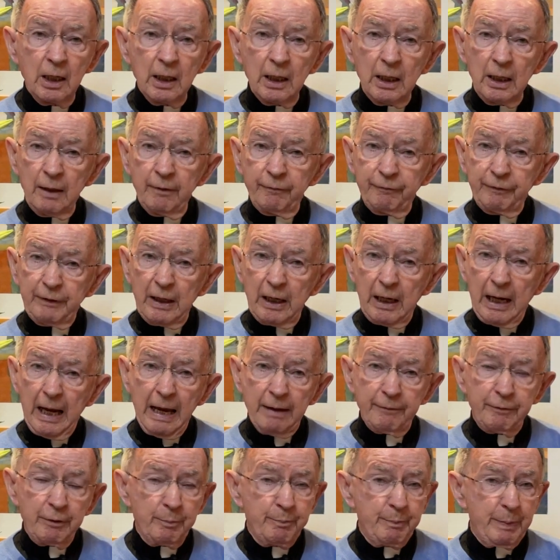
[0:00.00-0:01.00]
If they
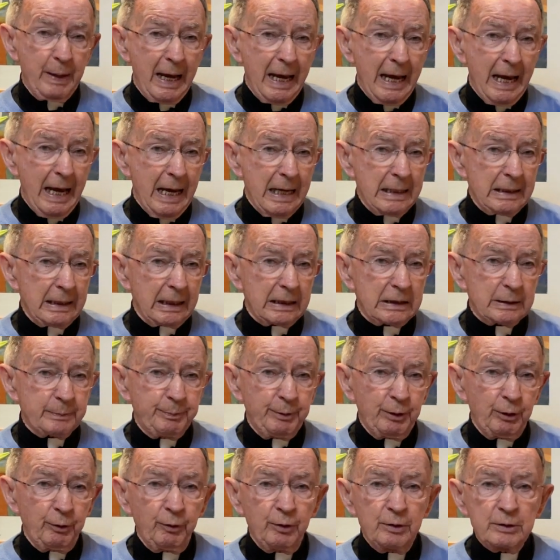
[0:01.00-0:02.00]
have a bad
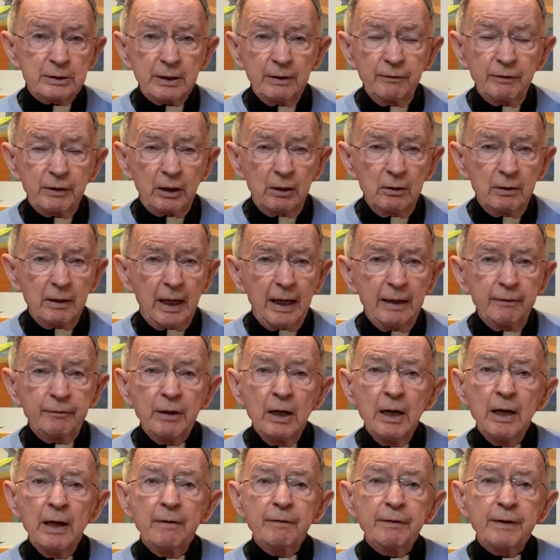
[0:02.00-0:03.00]
experience in their life,
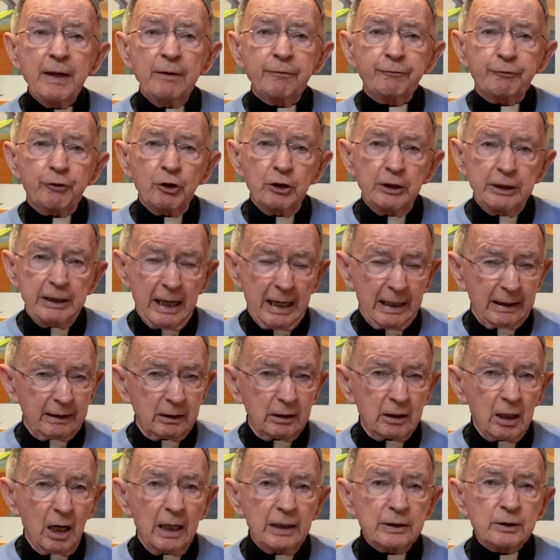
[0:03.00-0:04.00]
they forget
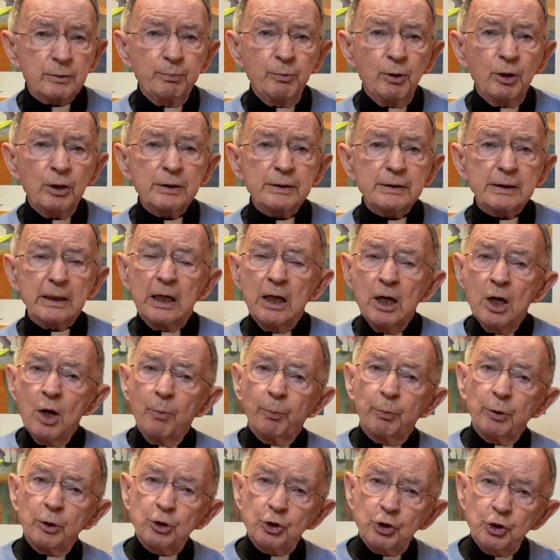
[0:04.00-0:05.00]
God's mercy.
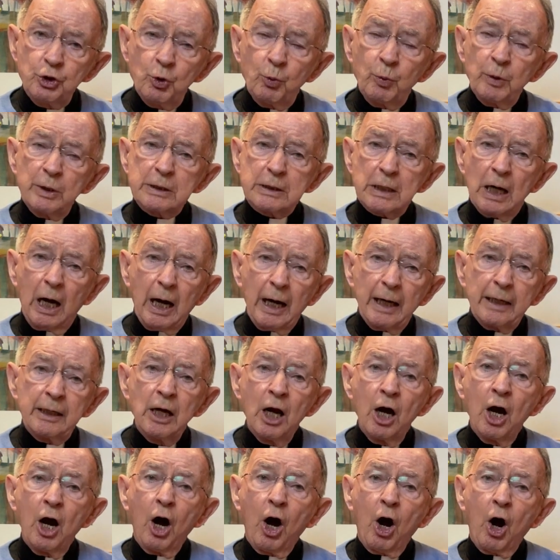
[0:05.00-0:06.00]
But you and I
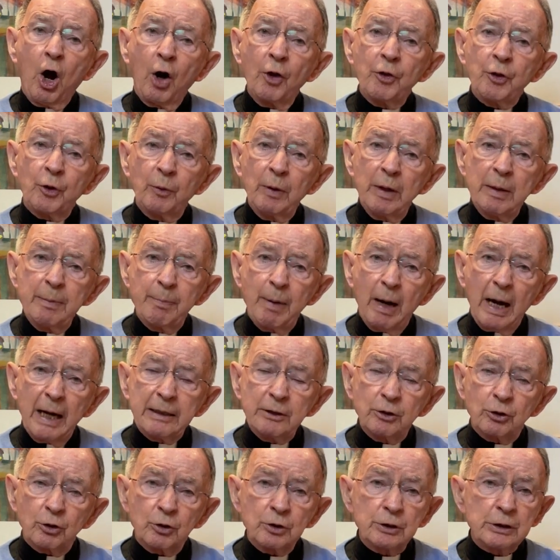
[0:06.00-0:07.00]
are the
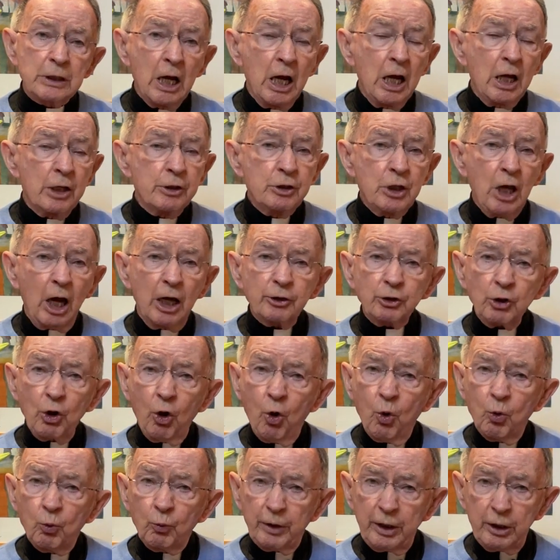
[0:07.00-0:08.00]
reminders, not
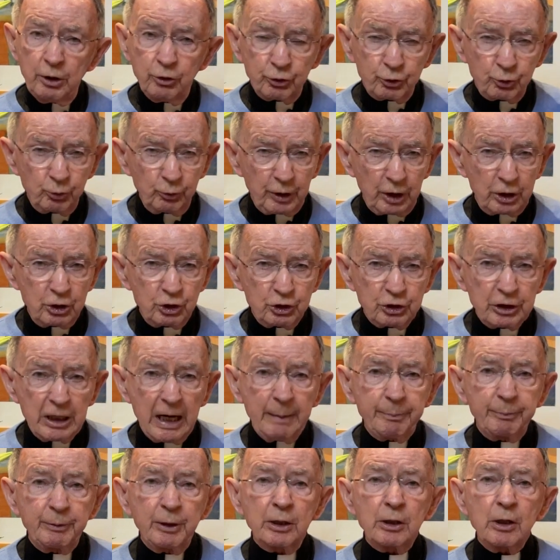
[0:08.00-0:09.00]
only through the
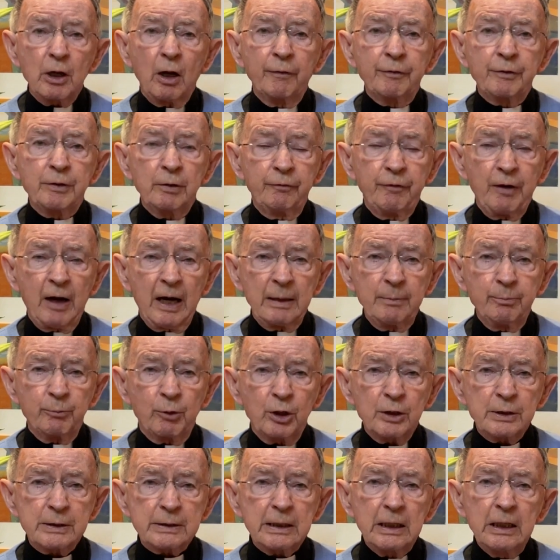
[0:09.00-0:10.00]
chapter of divine
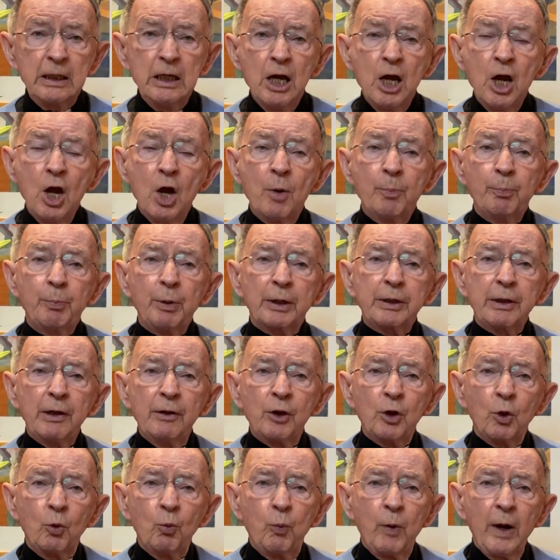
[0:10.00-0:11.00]
mercy, but in
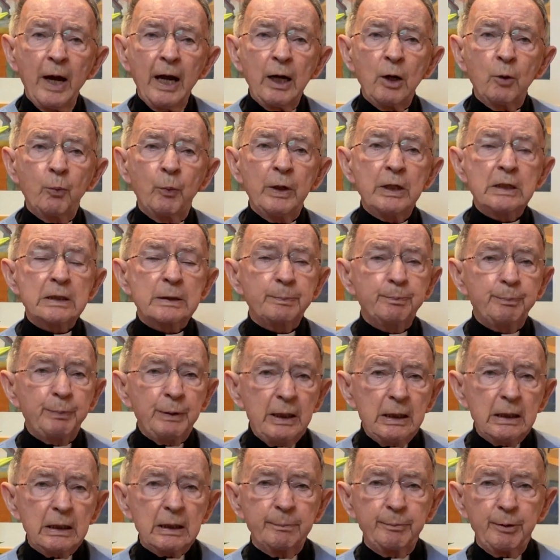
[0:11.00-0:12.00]
the way we
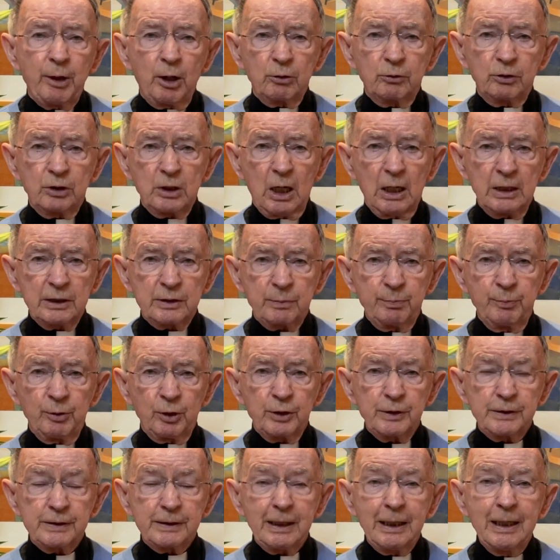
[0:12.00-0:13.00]
speak about God's
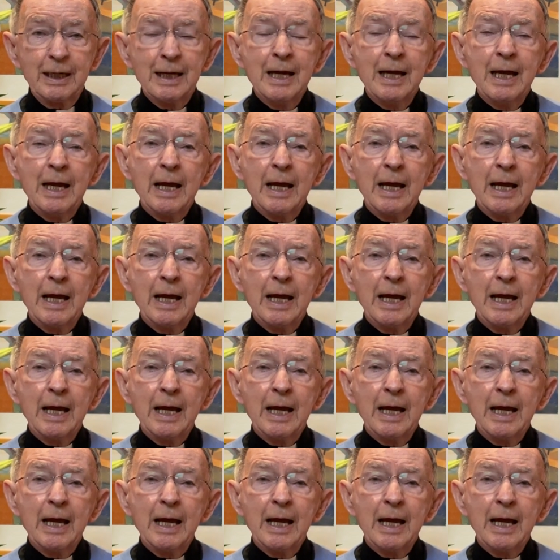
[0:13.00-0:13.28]
mercy,